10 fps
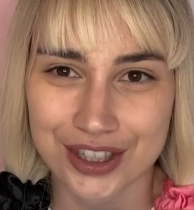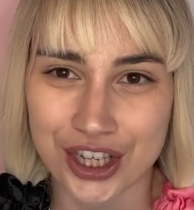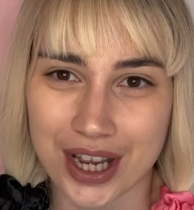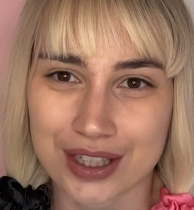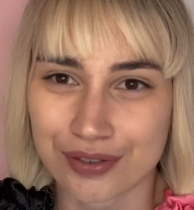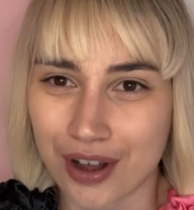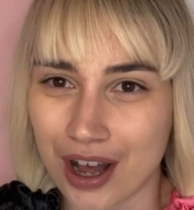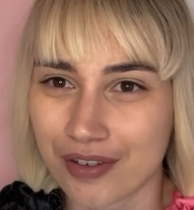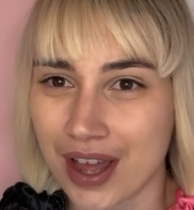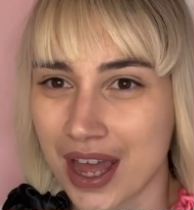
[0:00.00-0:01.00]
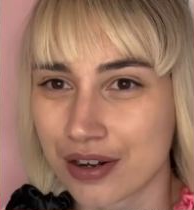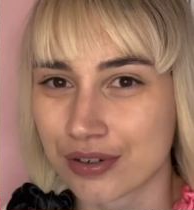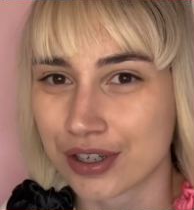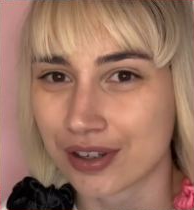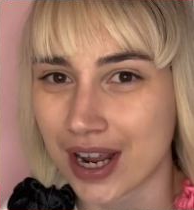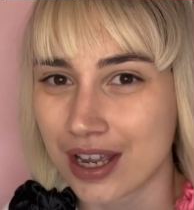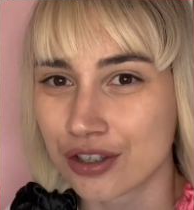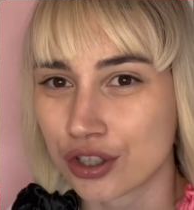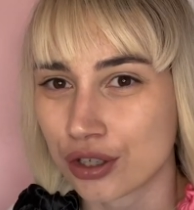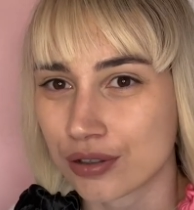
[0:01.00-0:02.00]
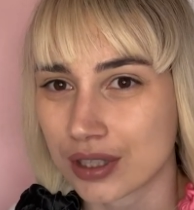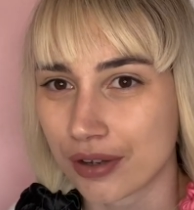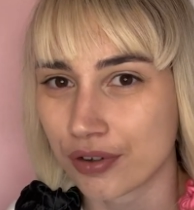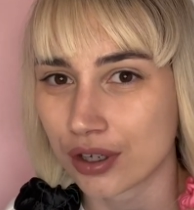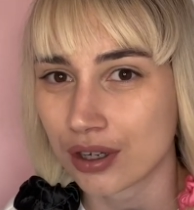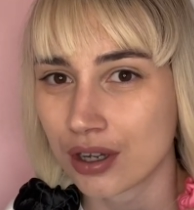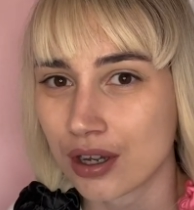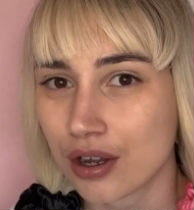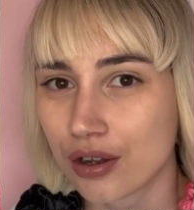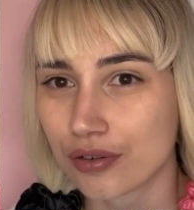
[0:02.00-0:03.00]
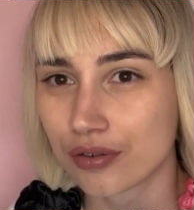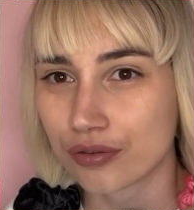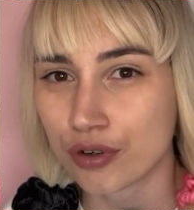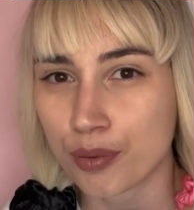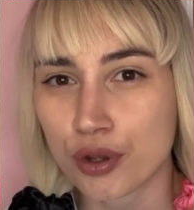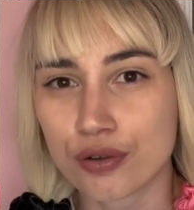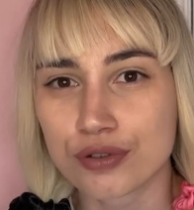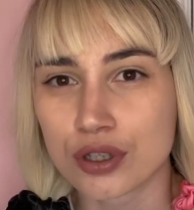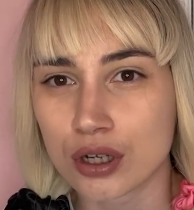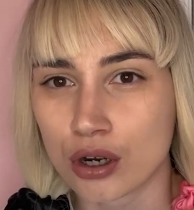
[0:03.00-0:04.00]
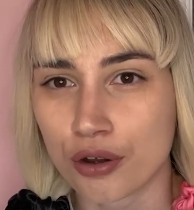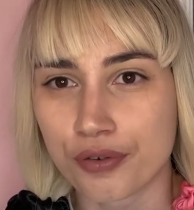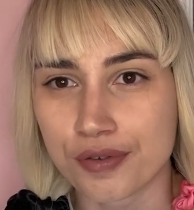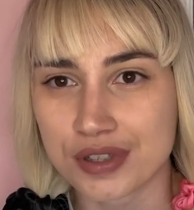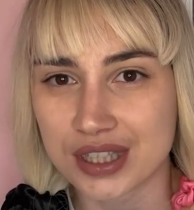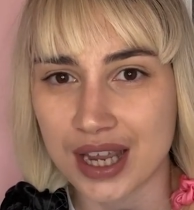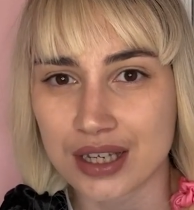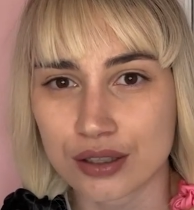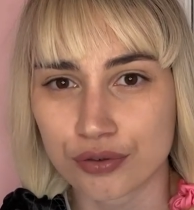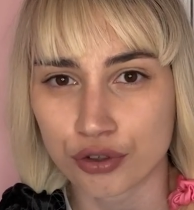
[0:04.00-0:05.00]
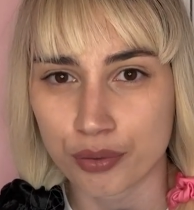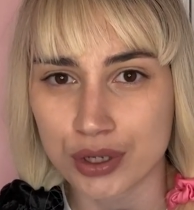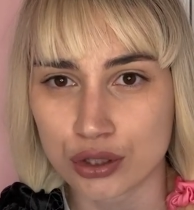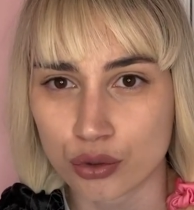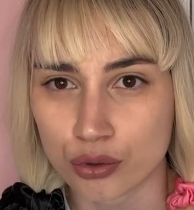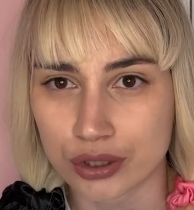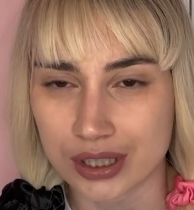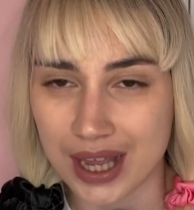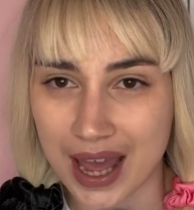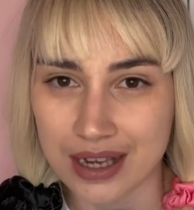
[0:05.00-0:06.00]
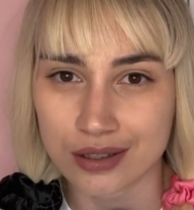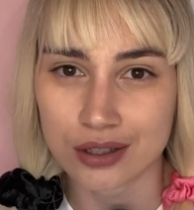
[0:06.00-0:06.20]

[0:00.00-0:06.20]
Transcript: Jane's father, Henry Grey, Duke of Suffolk, removed the cloth of state from his daughter's head